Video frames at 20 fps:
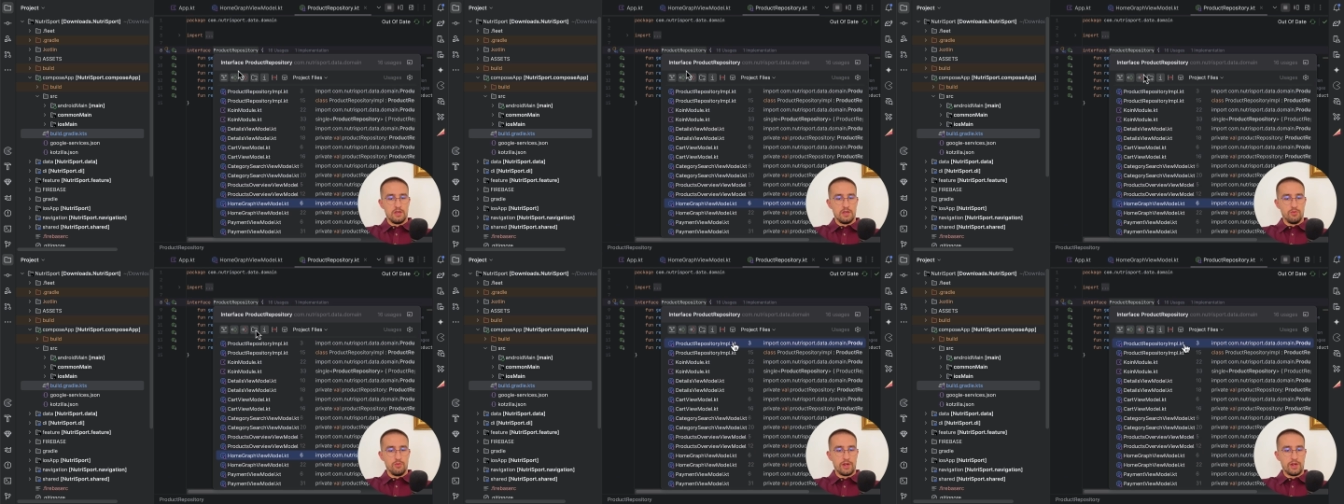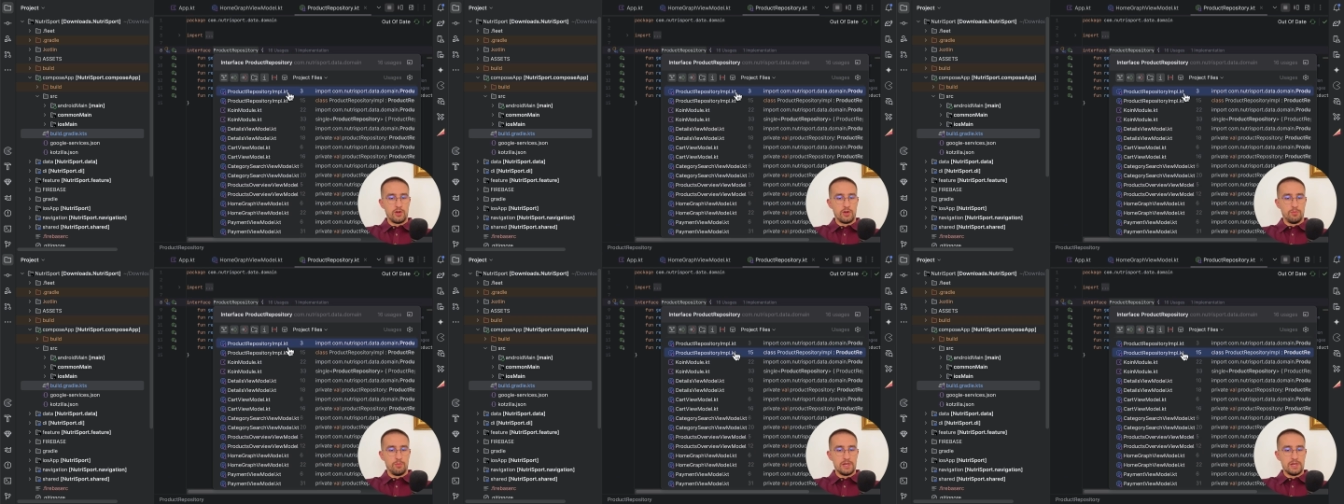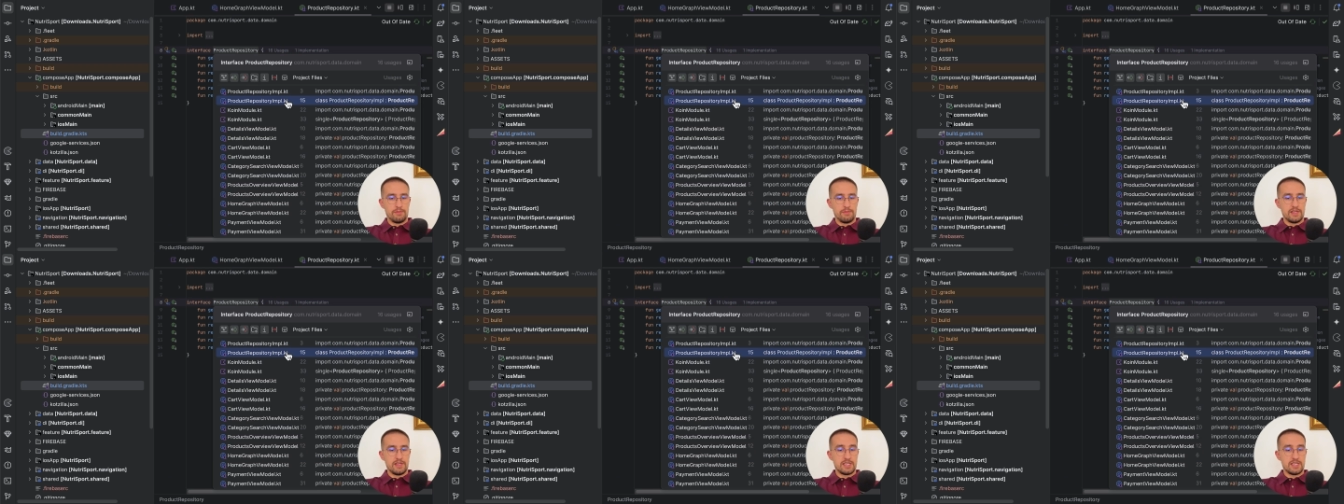We can open
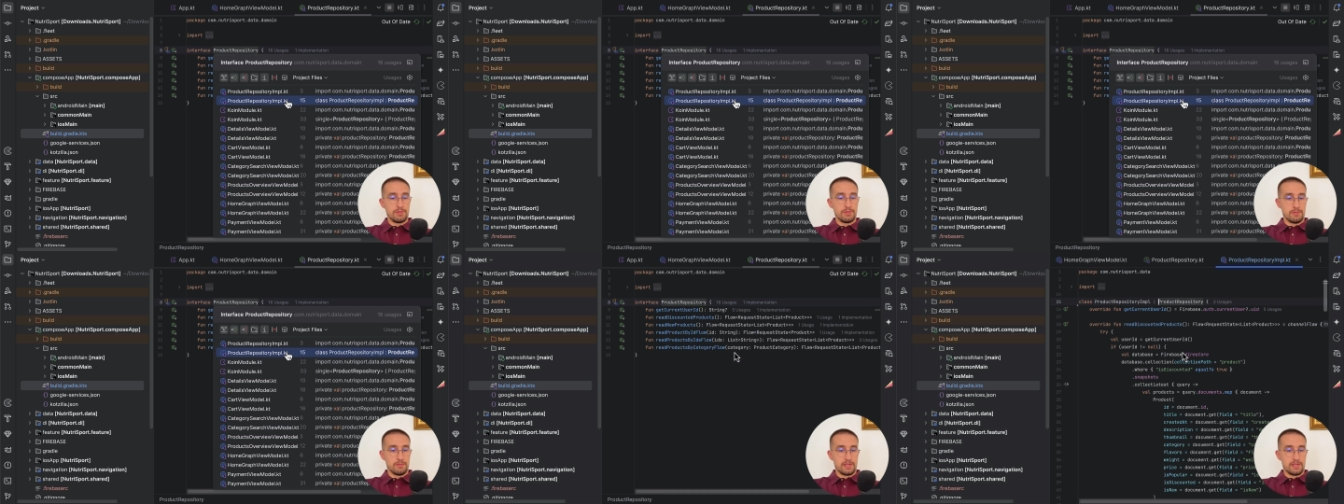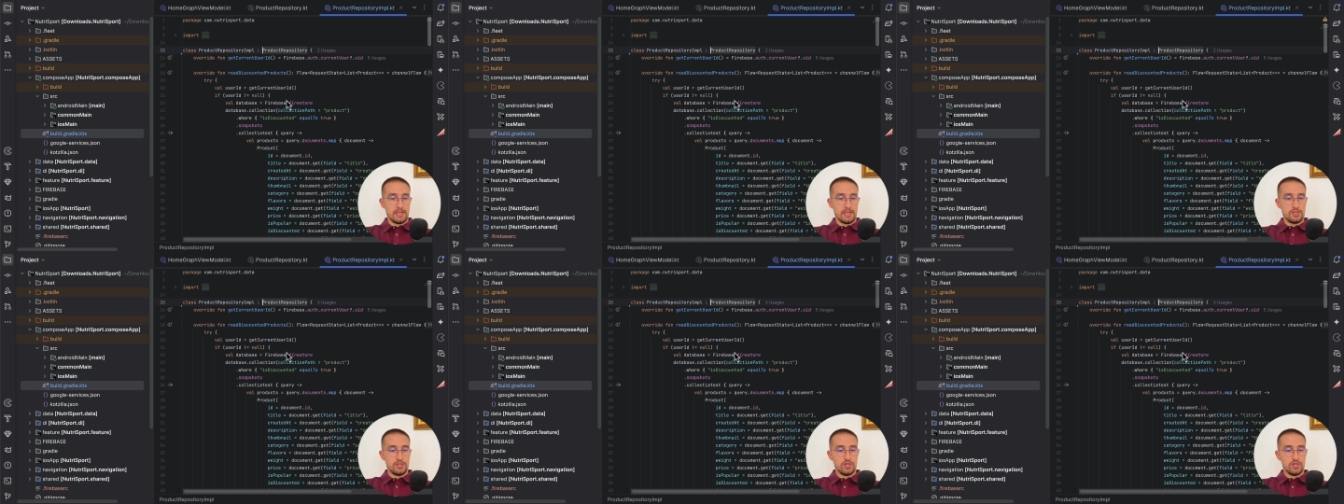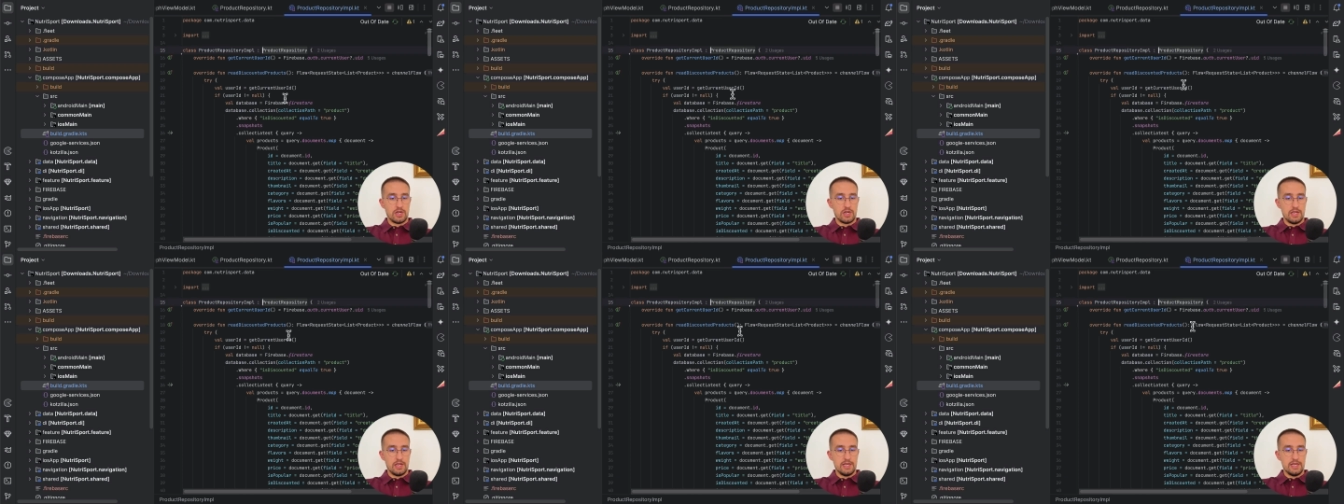up this implementation
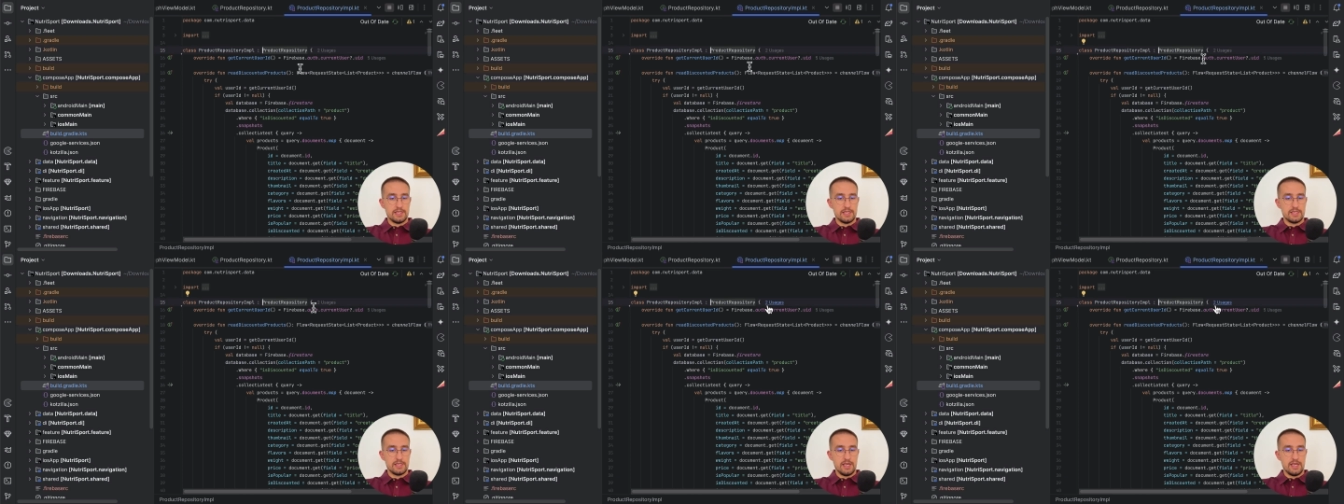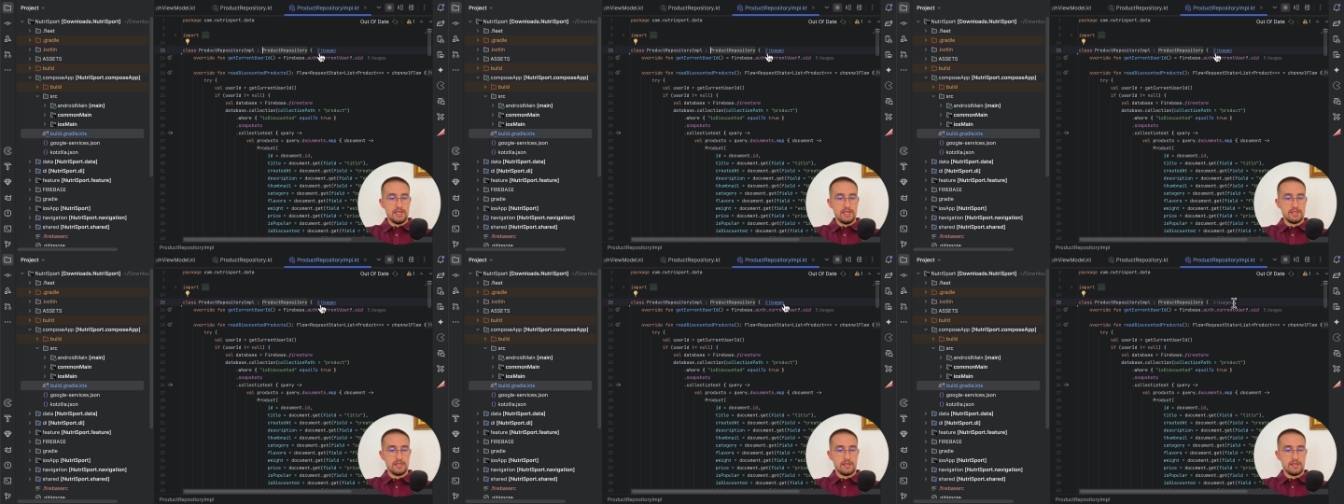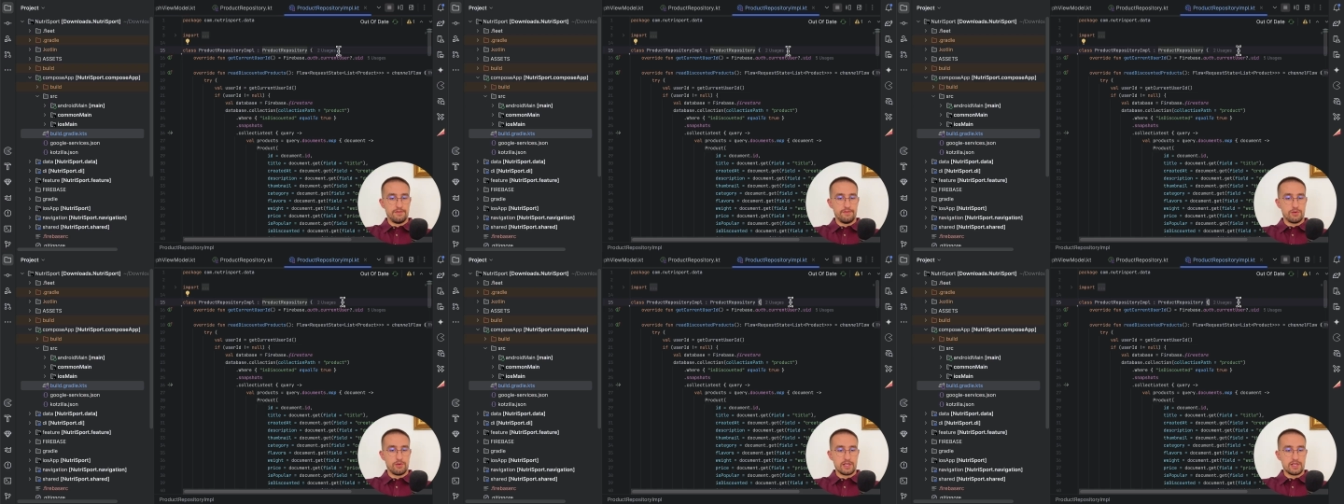class and
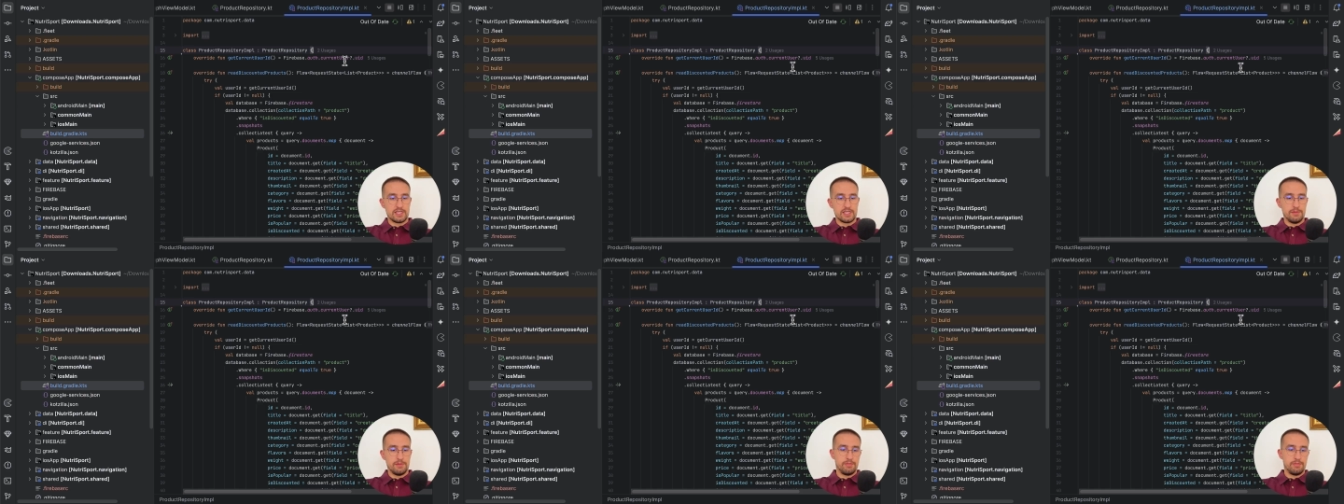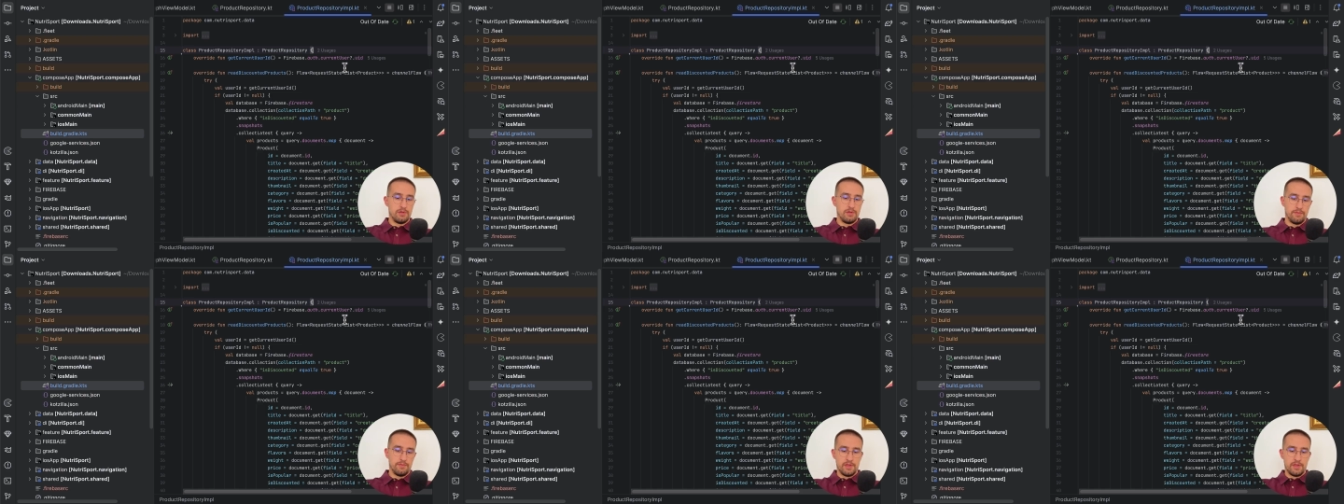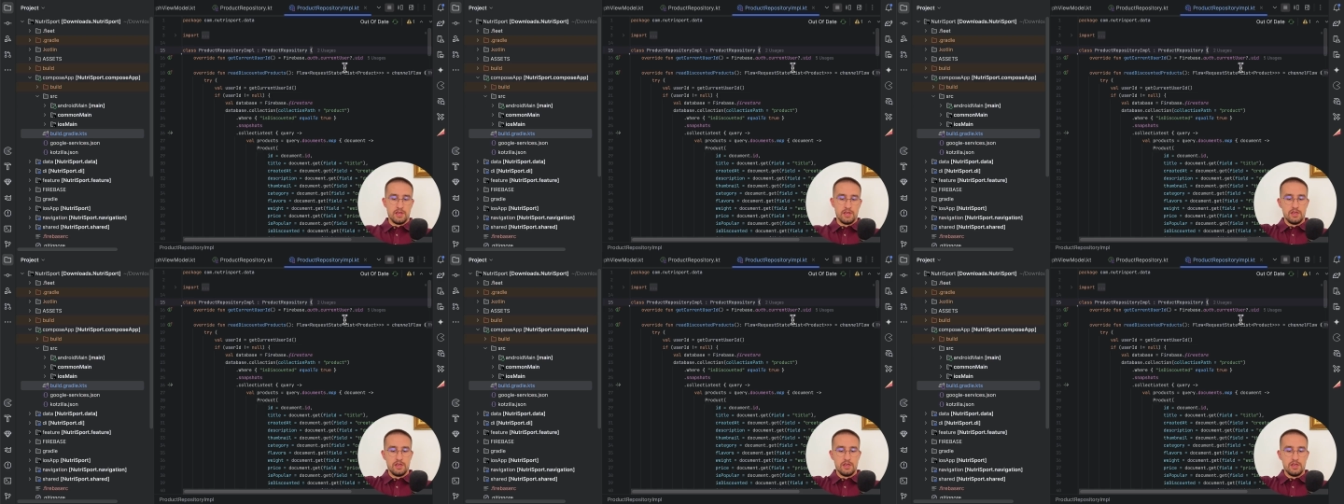for example